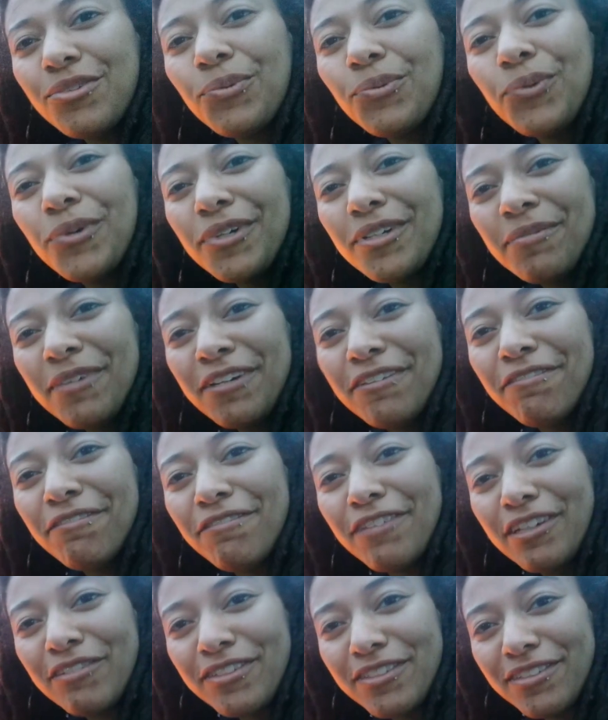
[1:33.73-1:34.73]
one of my
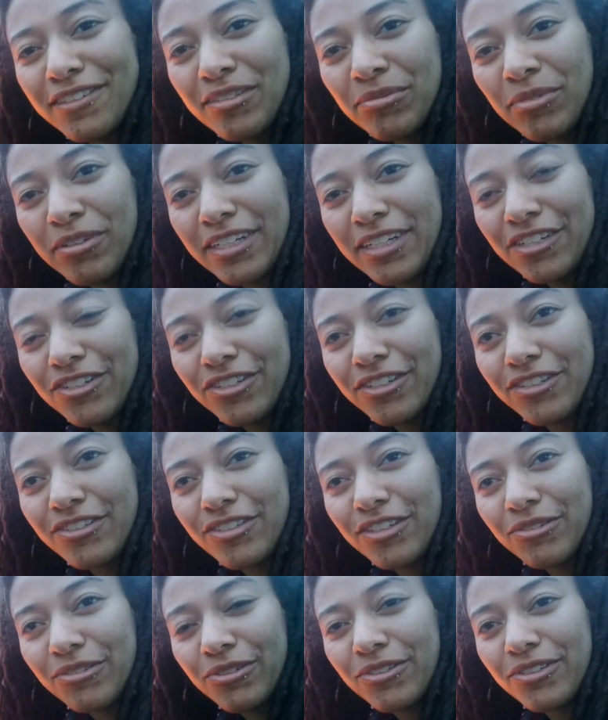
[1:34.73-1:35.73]
favorite things about nature in
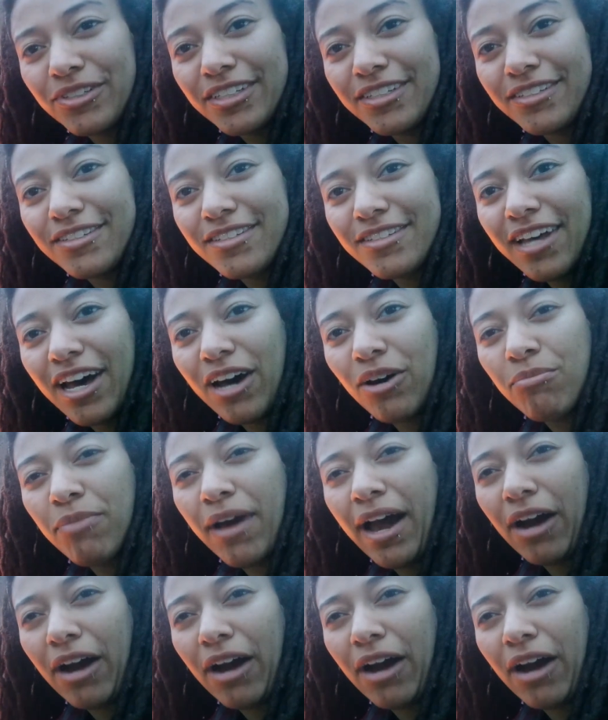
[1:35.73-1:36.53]
general is how